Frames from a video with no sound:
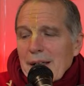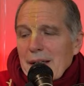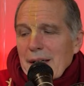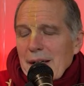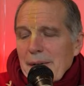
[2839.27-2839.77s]

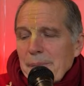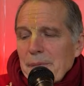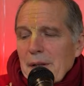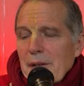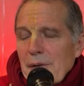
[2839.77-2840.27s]
Um,
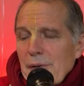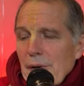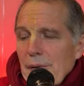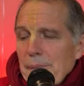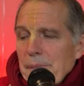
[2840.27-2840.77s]
you
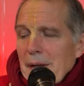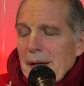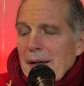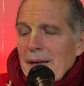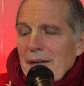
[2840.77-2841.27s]
know,
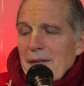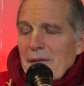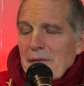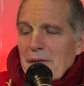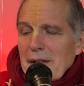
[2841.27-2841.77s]
uh,
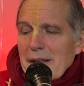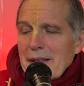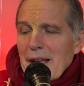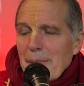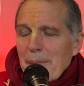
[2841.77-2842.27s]
in the
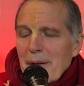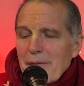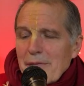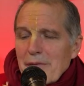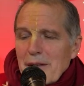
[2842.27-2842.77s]
temple,
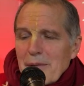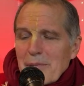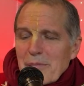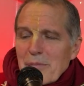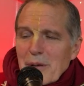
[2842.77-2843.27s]
we
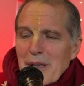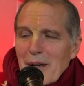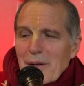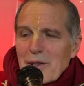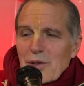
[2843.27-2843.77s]
put
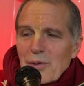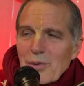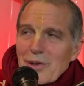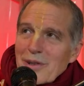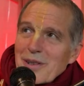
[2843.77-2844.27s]
our
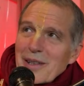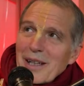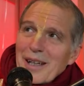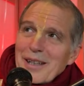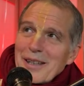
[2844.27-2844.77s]
shoes
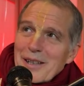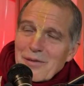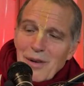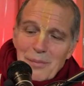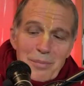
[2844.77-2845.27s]
in this
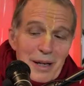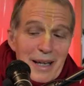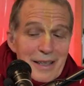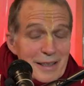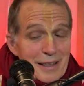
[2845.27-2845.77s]
one
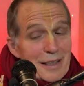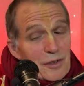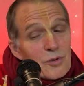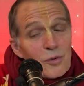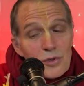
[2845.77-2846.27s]
place. It is
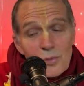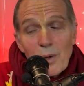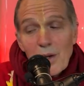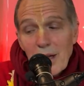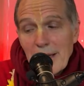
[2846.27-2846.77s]
too
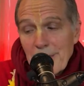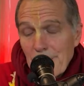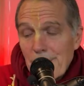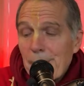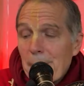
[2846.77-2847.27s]
small, I
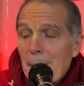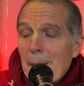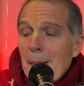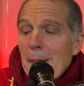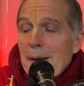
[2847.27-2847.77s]
know,
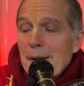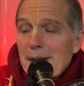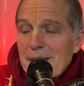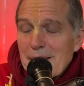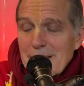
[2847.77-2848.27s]

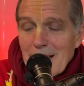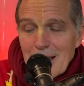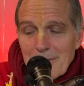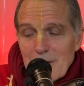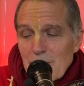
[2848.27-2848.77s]
uh, and I
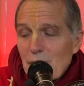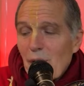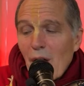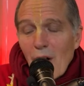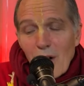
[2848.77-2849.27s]
wish you
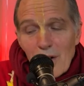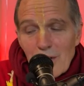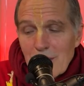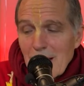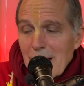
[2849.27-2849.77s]
all
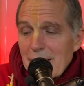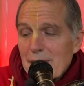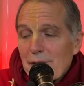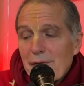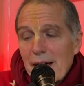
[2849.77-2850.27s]
good luck
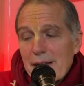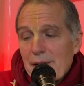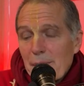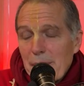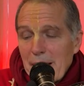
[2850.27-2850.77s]
to find
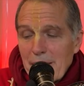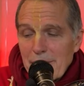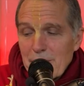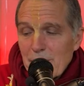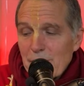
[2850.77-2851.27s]
your pair of
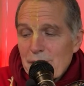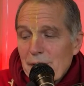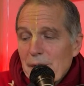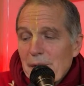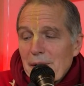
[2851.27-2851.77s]
shoes
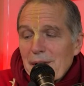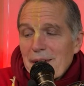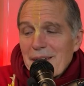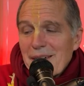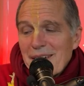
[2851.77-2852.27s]

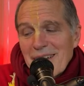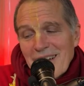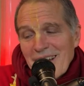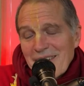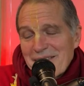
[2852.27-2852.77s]
uh,
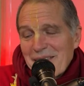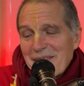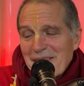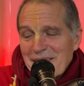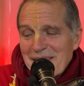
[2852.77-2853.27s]

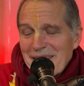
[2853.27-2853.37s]
afterwards.